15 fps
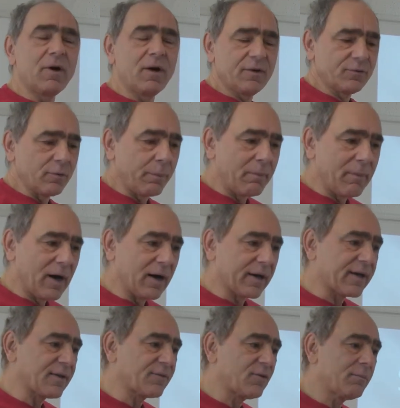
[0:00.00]
uh,
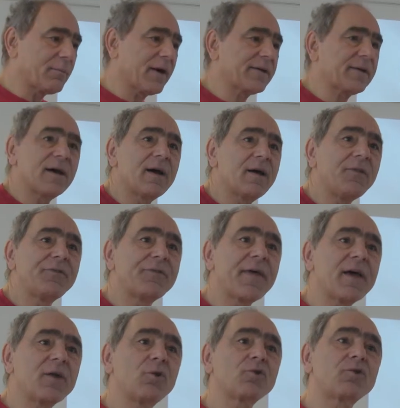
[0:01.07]
supermarkets, you might earn
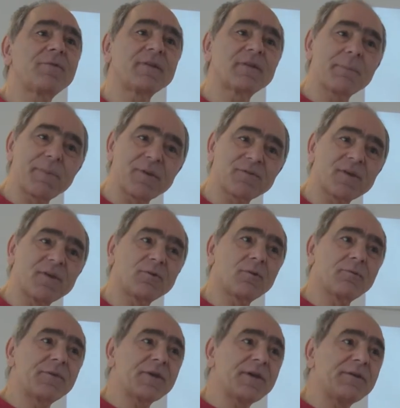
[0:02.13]
ten or twenty percent
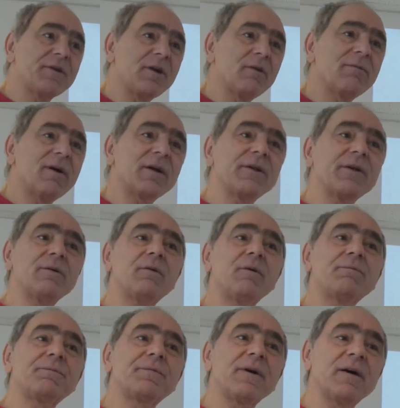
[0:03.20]
of the retail value
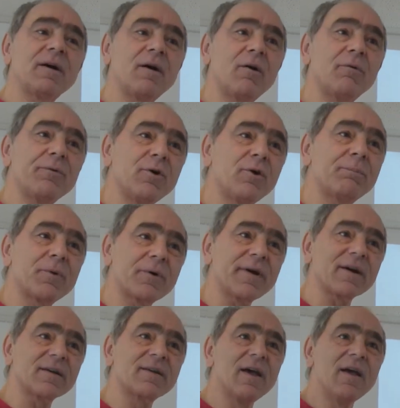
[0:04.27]
of, uh, of your
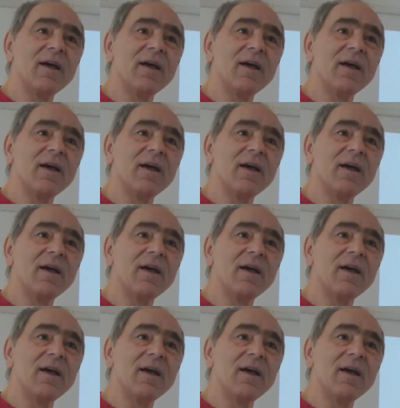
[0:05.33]
product.